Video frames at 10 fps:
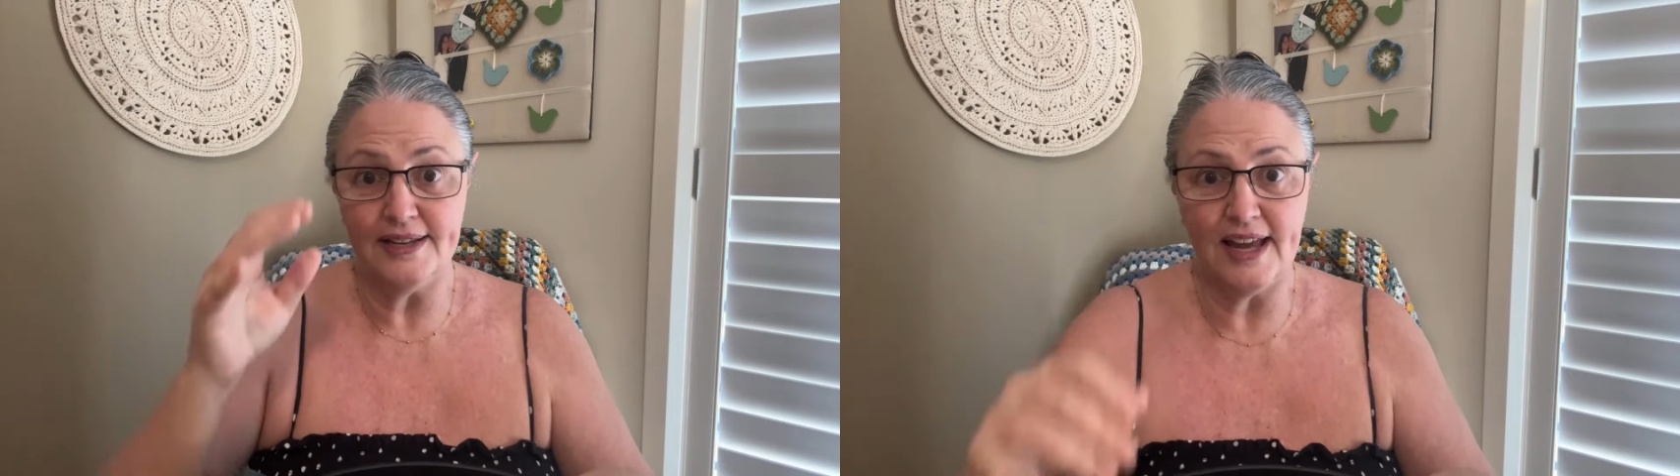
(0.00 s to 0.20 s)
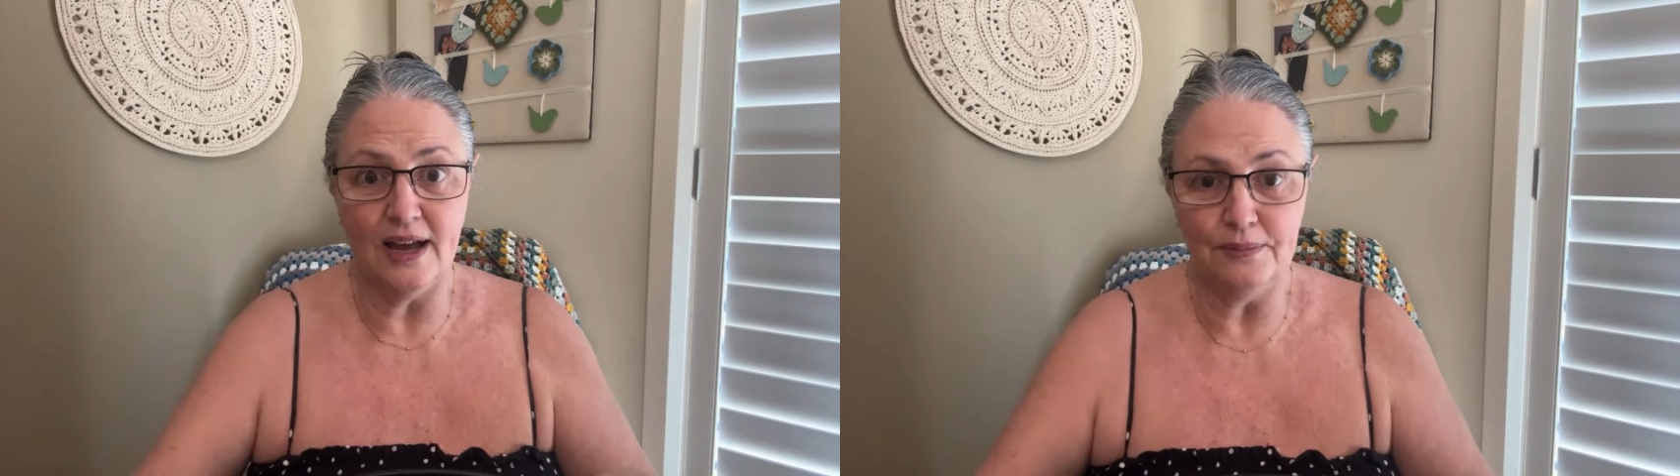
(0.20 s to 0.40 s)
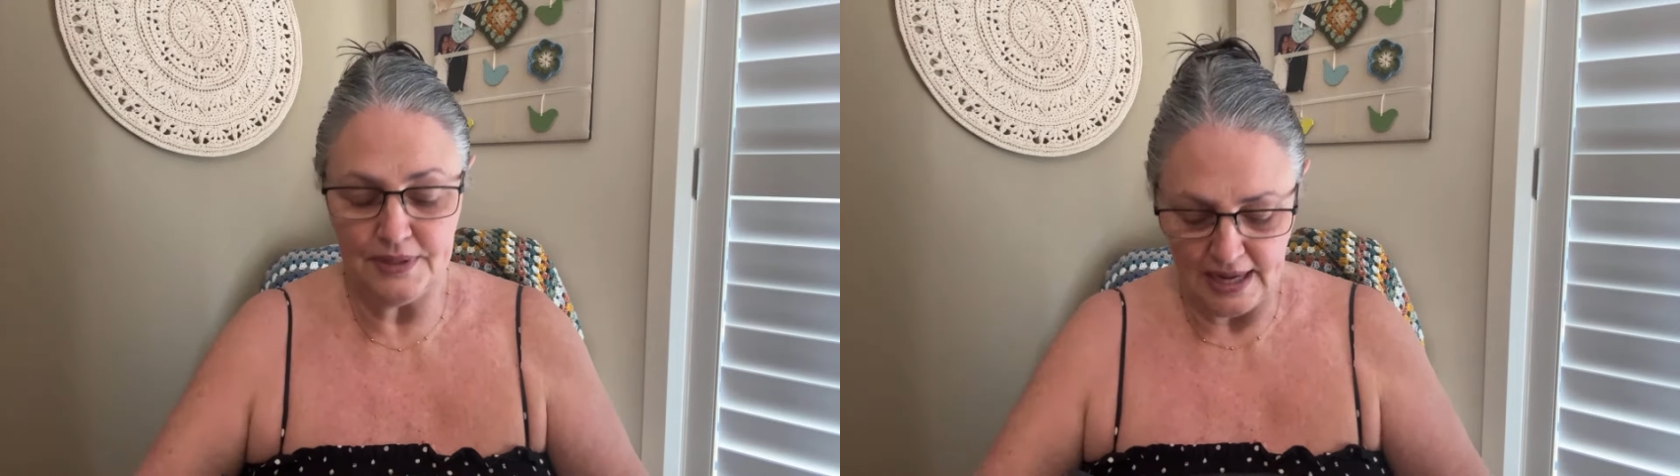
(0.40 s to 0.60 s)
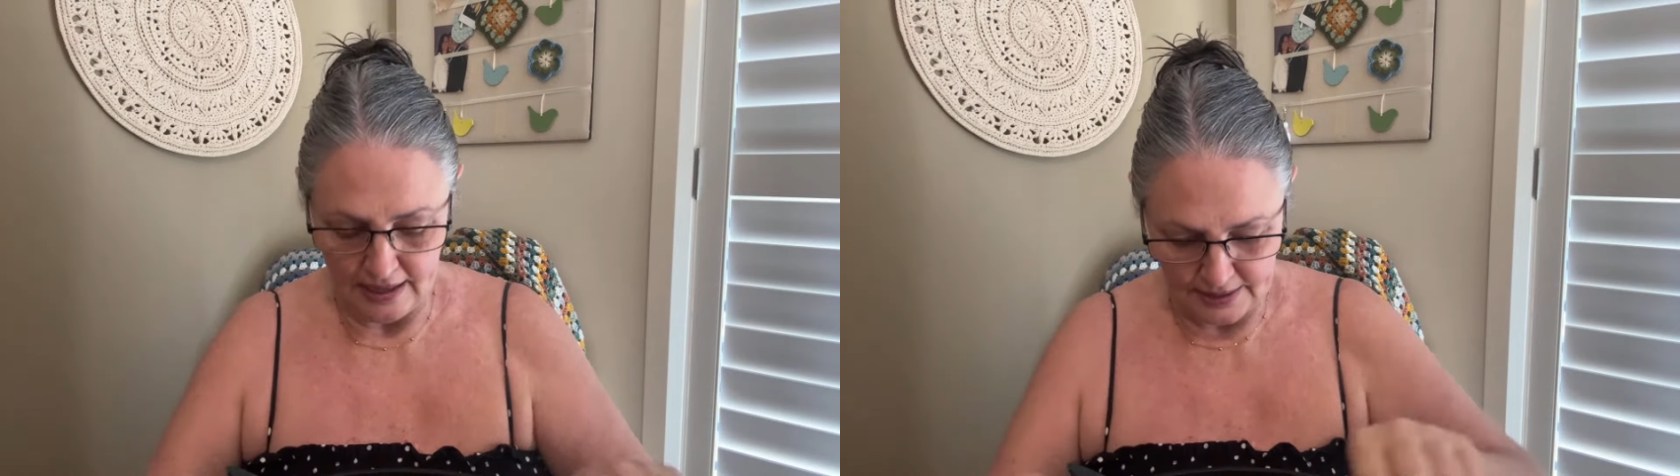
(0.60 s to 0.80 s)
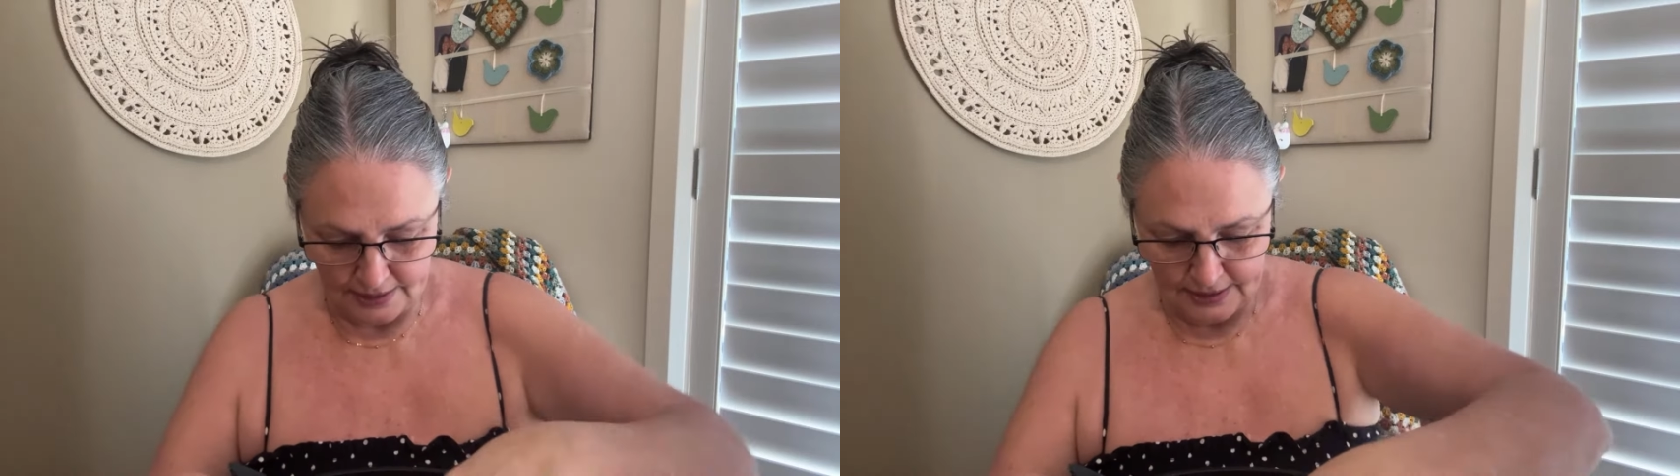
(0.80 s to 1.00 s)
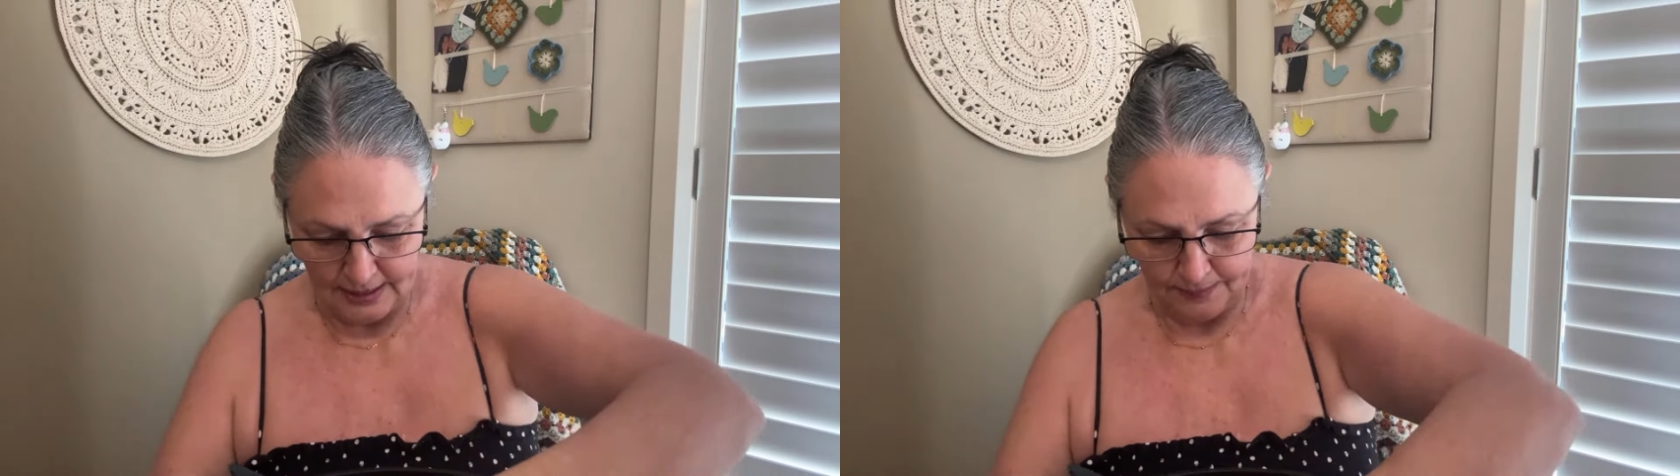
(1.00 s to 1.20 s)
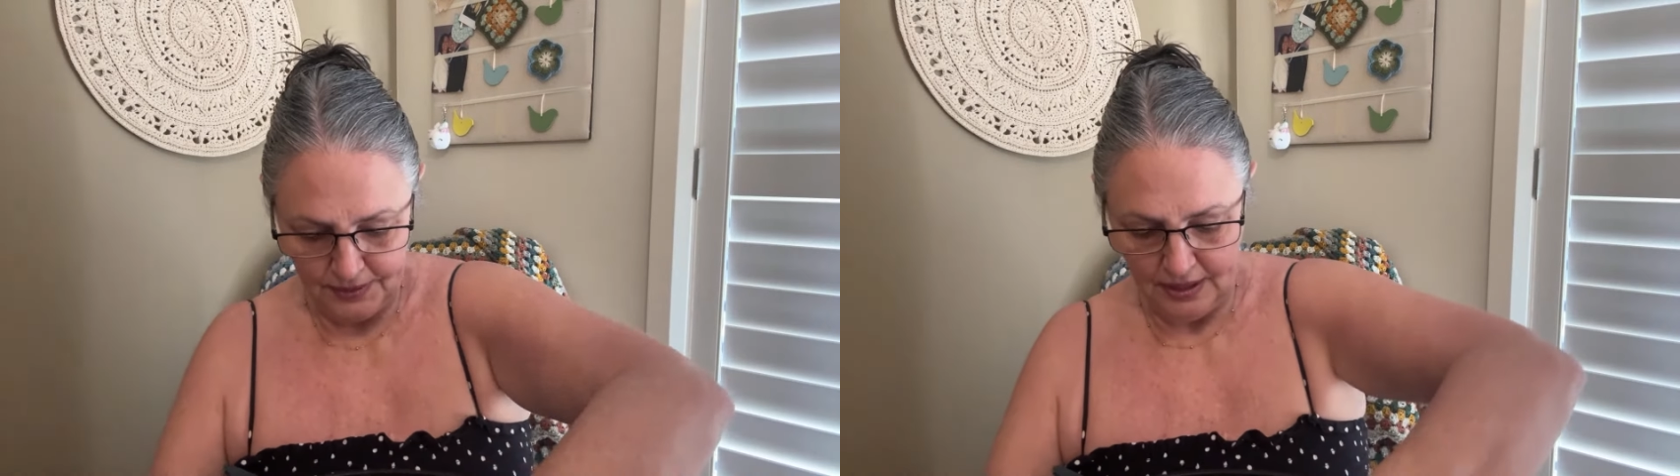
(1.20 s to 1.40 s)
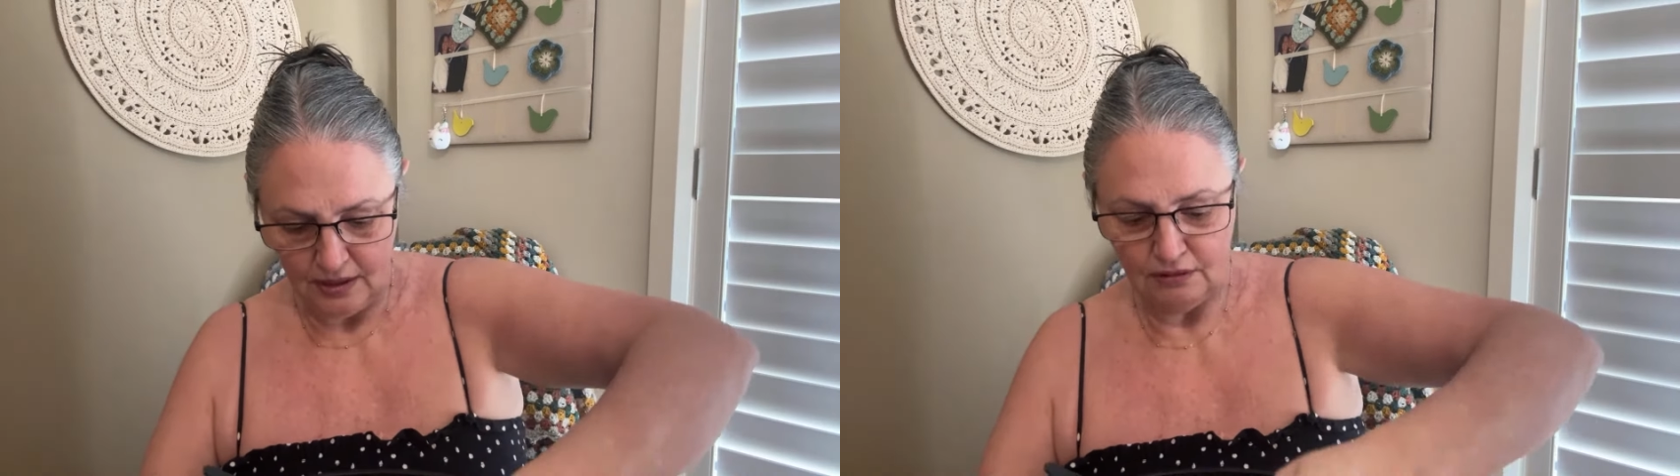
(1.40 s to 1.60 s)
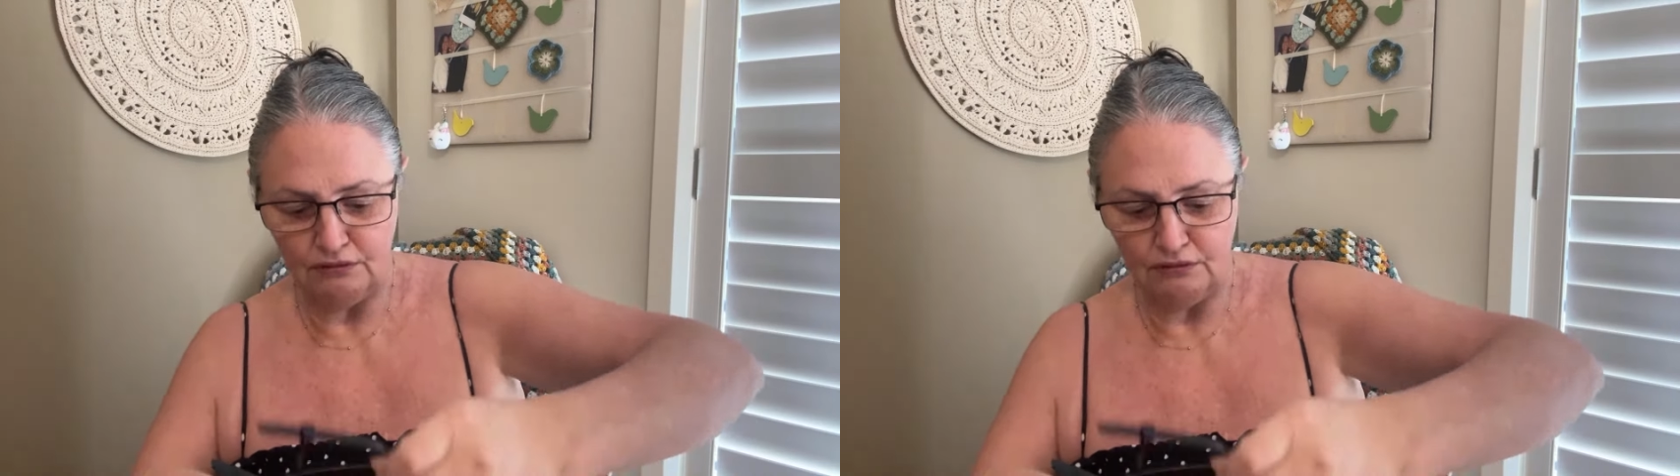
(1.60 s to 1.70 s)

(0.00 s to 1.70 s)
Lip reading: comes out as something